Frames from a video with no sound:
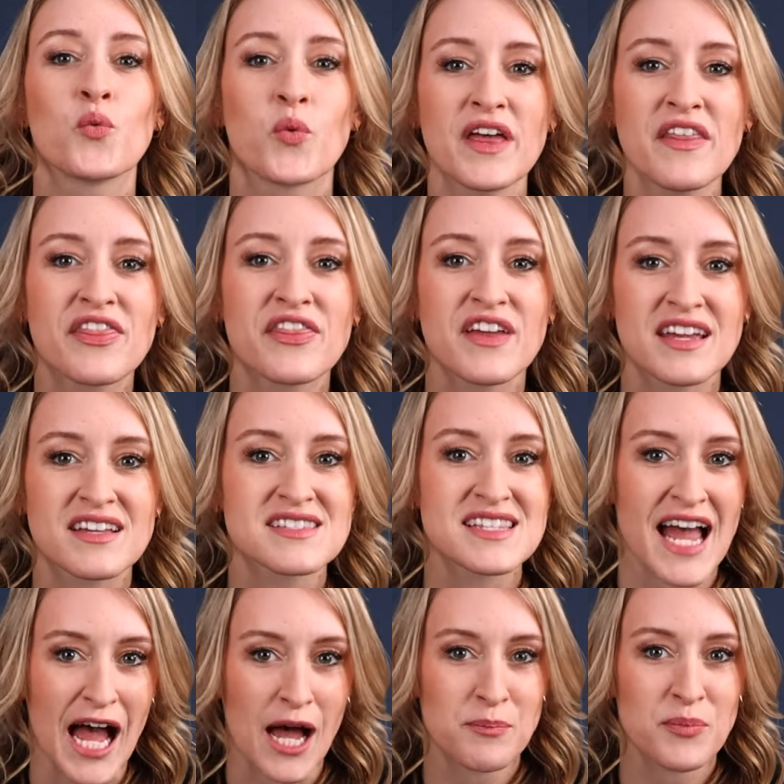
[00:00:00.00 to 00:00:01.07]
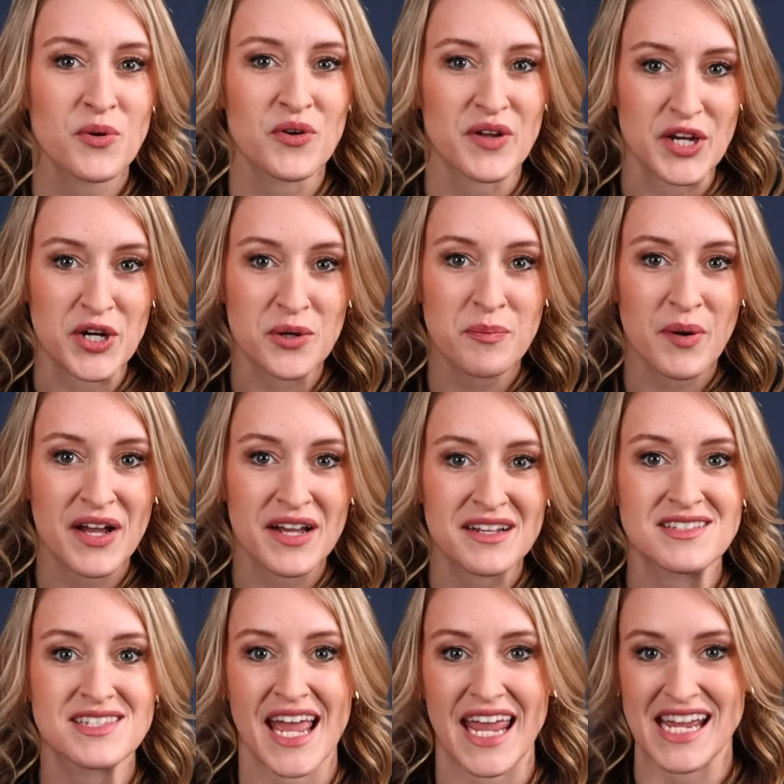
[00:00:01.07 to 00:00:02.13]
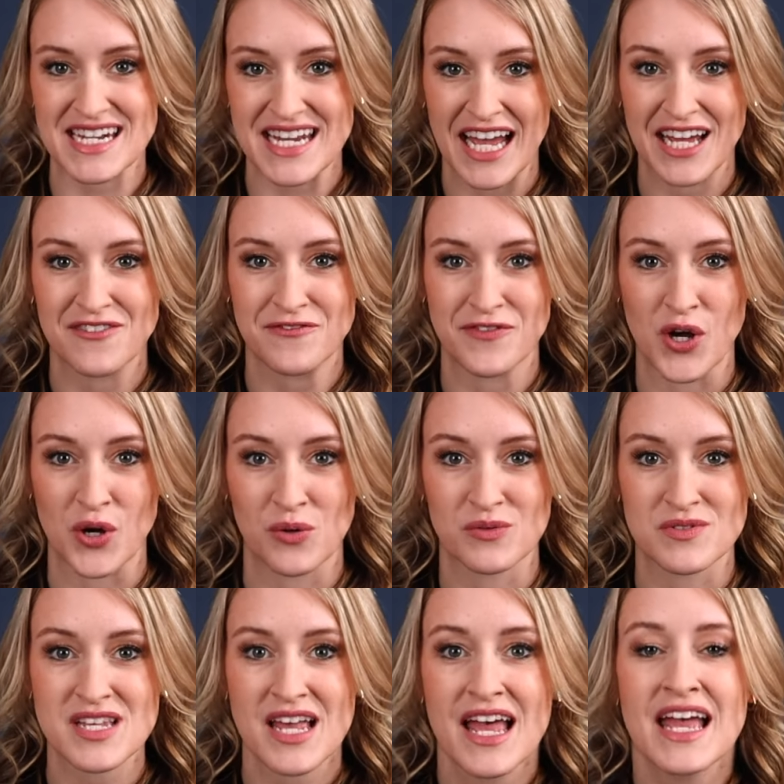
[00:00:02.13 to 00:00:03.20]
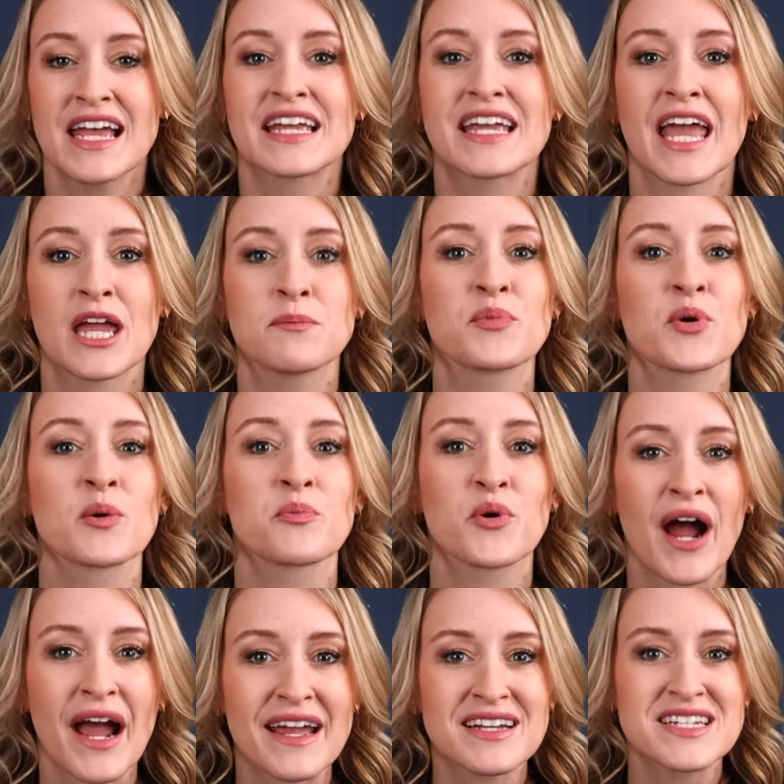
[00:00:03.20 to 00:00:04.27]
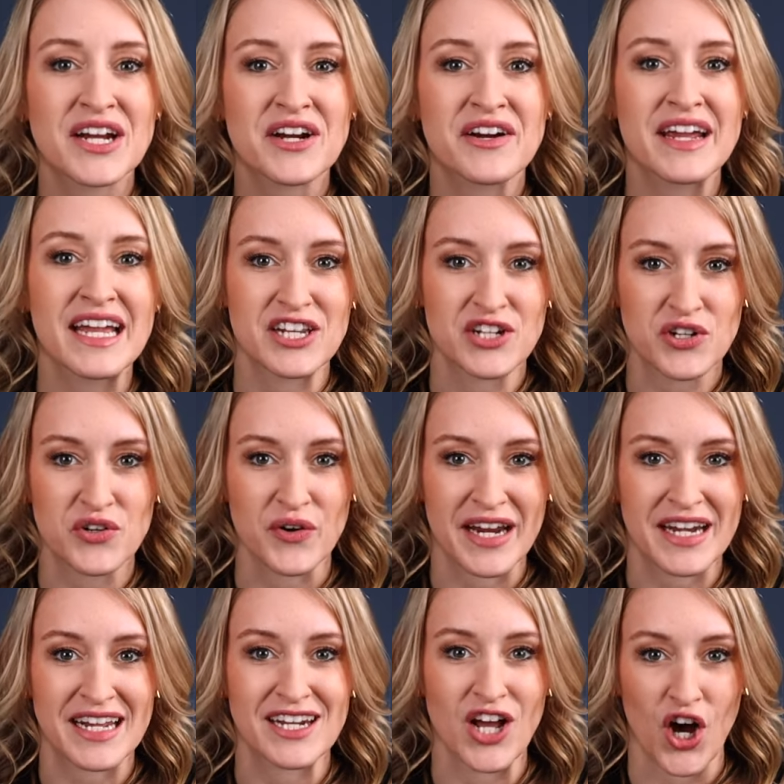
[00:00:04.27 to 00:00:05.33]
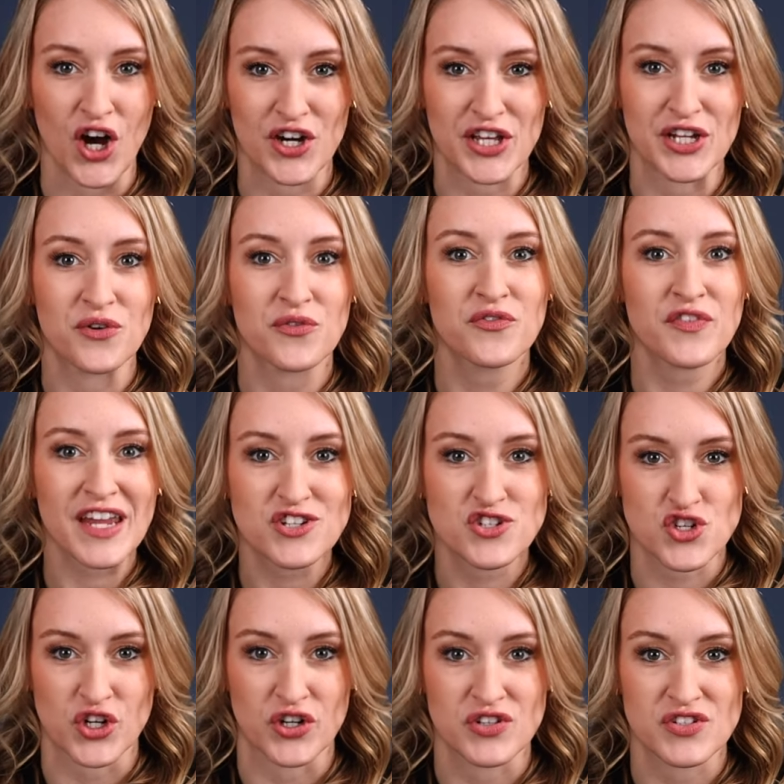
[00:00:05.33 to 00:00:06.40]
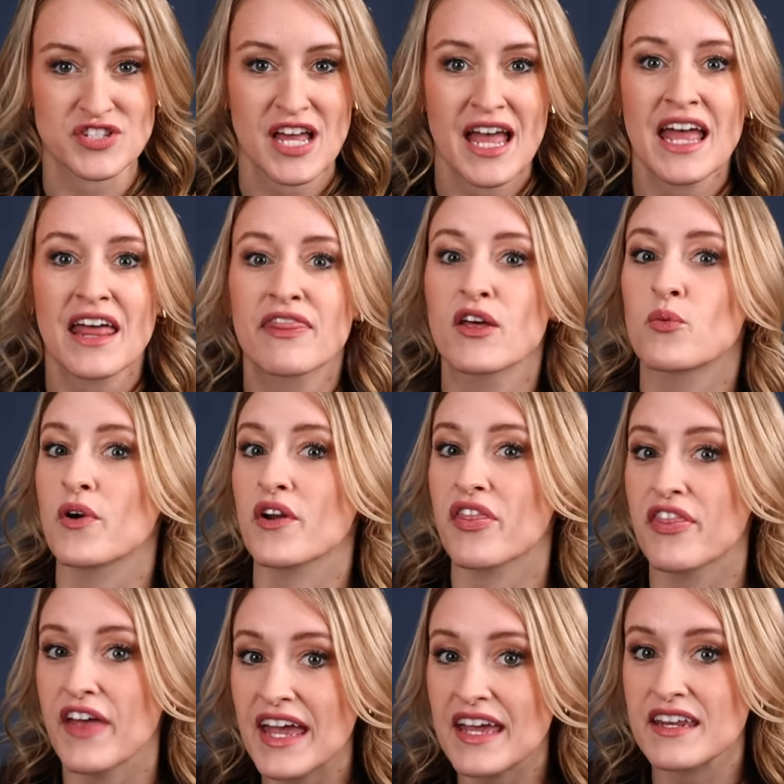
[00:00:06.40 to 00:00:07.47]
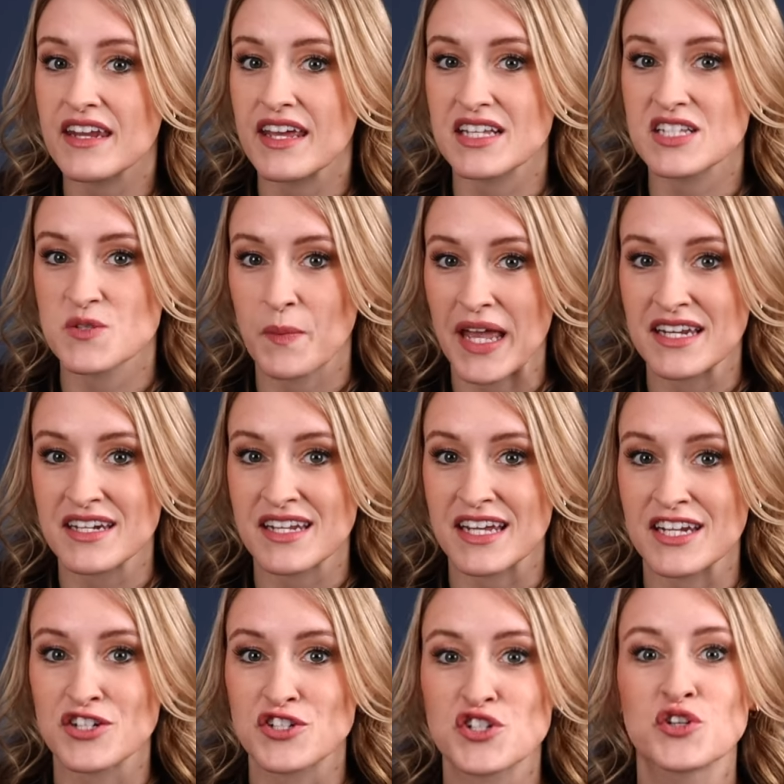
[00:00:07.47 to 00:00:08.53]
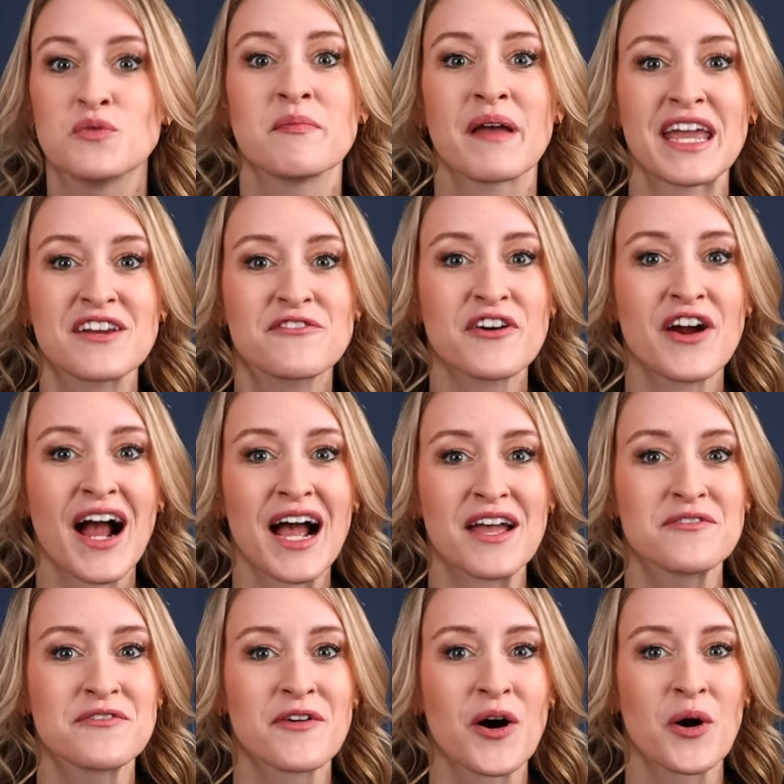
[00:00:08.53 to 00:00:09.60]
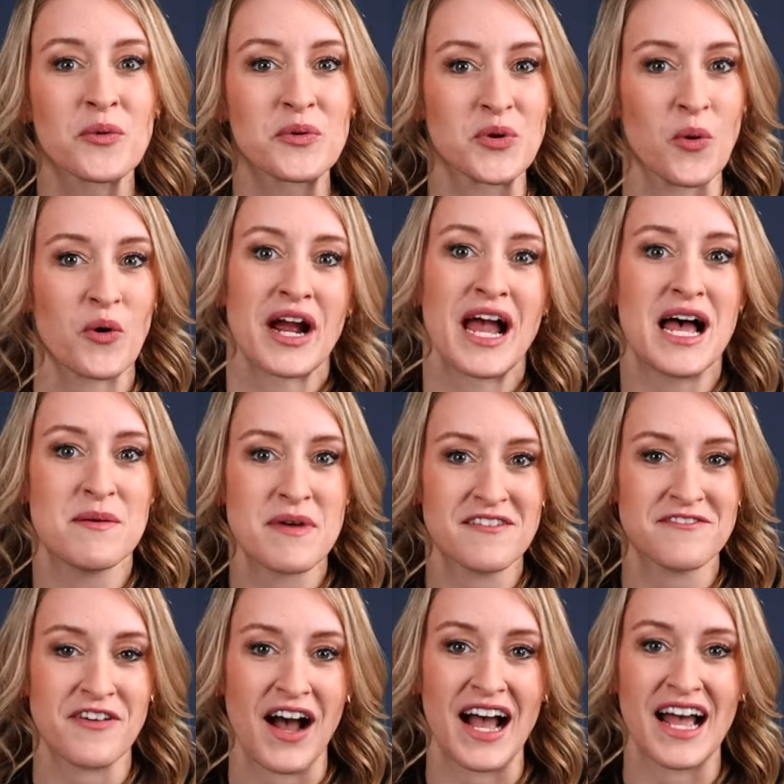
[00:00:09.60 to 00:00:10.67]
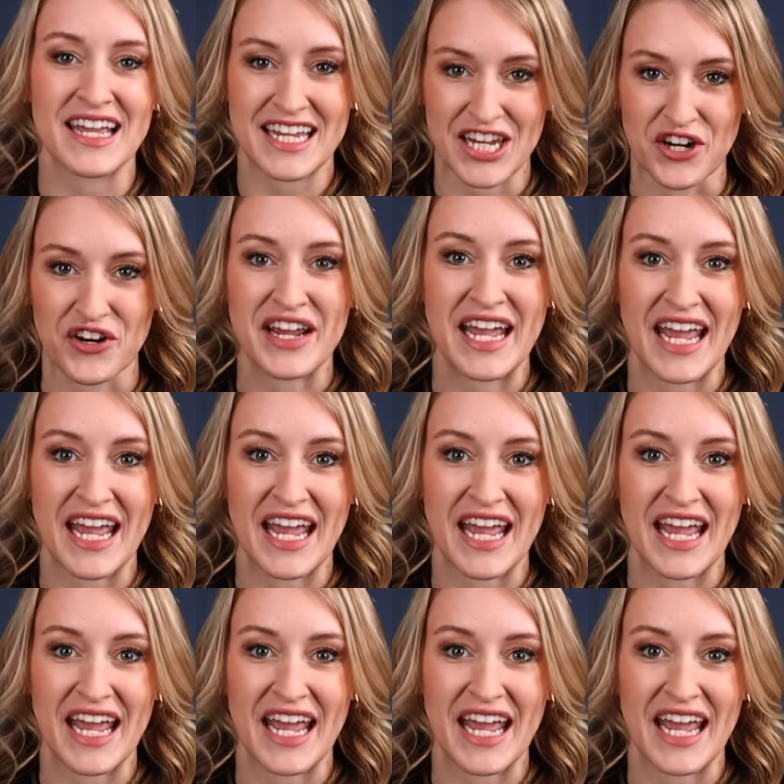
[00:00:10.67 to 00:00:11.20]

With these Apple earbuds and headphones came proprietary integrated audio features that were then expanded to Made For iPhone or M F I hearing